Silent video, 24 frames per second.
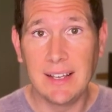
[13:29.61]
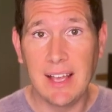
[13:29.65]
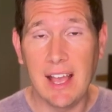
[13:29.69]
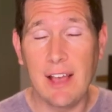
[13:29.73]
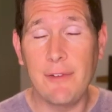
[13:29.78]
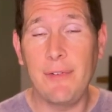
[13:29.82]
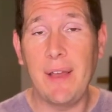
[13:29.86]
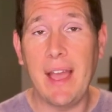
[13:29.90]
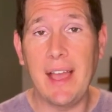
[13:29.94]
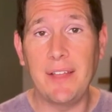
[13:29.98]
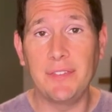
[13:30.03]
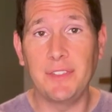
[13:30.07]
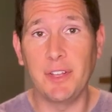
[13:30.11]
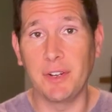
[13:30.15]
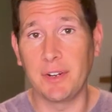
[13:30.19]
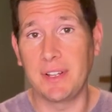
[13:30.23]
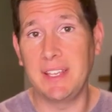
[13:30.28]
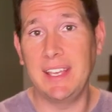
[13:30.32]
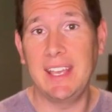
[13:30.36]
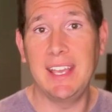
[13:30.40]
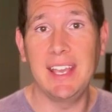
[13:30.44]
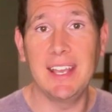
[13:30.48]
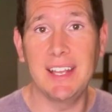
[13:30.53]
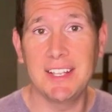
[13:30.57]
have had their
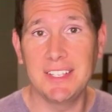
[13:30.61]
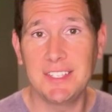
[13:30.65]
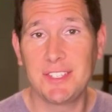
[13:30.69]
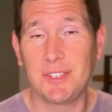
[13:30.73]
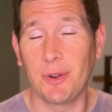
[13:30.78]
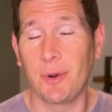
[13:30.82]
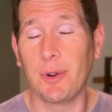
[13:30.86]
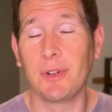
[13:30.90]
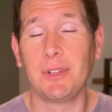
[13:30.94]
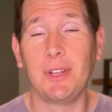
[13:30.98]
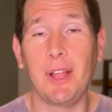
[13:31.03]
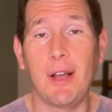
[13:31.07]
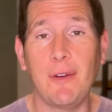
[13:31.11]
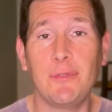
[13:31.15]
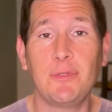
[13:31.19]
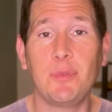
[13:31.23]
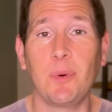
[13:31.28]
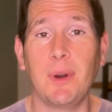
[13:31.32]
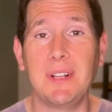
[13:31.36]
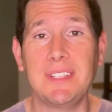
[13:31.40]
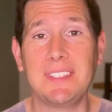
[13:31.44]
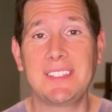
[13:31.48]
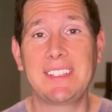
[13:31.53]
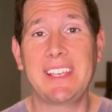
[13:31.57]
kids or loved
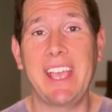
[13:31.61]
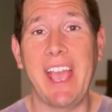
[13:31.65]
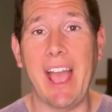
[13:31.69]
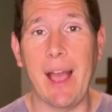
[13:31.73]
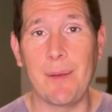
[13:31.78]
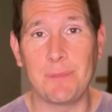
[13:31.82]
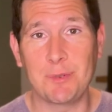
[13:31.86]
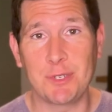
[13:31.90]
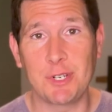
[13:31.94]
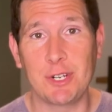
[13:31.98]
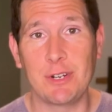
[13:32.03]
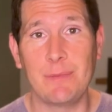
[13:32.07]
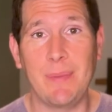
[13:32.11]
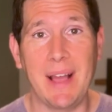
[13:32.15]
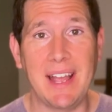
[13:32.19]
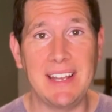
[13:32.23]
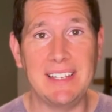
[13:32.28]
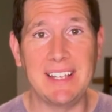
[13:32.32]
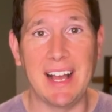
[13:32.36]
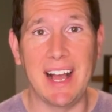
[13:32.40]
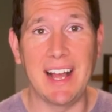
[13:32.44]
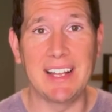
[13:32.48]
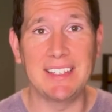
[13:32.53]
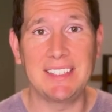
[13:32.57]
ones captured by
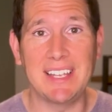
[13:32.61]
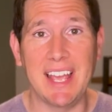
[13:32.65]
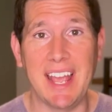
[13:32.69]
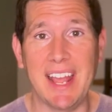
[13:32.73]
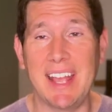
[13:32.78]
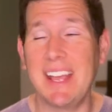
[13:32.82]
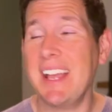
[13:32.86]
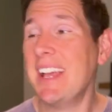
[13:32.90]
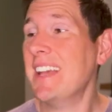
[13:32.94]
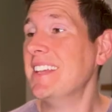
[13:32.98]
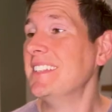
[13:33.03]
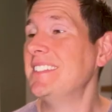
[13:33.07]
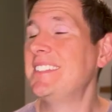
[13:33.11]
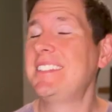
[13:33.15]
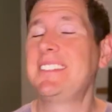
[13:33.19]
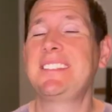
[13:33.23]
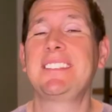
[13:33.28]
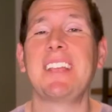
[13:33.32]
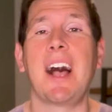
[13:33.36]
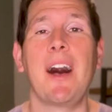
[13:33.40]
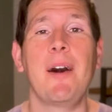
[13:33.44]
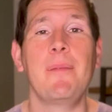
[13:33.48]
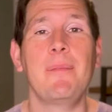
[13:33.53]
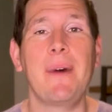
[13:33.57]
Dante
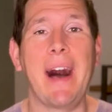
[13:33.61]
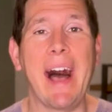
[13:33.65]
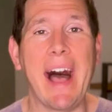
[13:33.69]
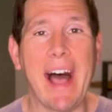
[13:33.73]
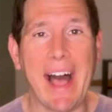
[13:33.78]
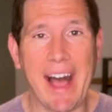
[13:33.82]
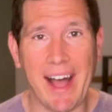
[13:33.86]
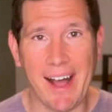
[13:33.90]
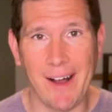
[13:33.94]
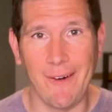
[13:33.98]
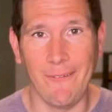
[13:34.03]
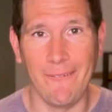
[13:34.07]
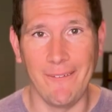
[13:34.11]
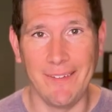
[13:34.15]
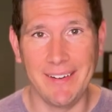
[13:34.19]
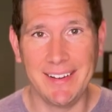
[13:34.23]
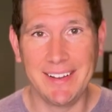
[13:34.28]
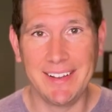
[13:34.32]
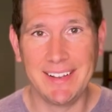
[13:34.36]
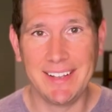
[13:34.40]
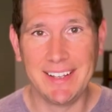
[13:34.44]
somehow.